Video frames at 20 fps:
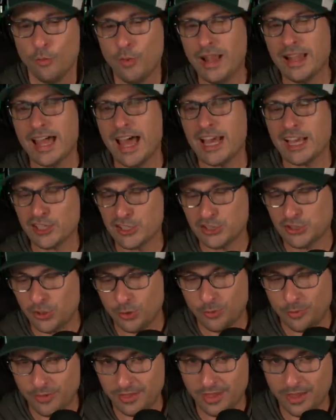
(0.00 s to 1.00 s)
Well, I
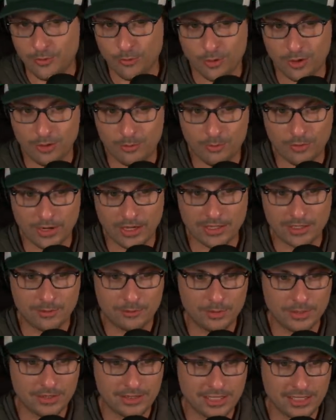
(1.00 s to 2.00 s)
assumed they were, Brennan,
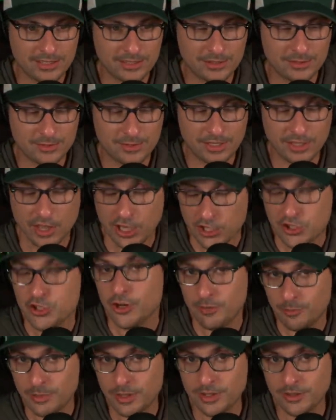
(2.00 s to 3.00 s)
but that's they, they
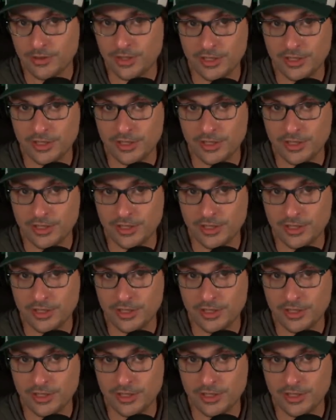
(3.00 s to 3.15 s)
shouldn't be.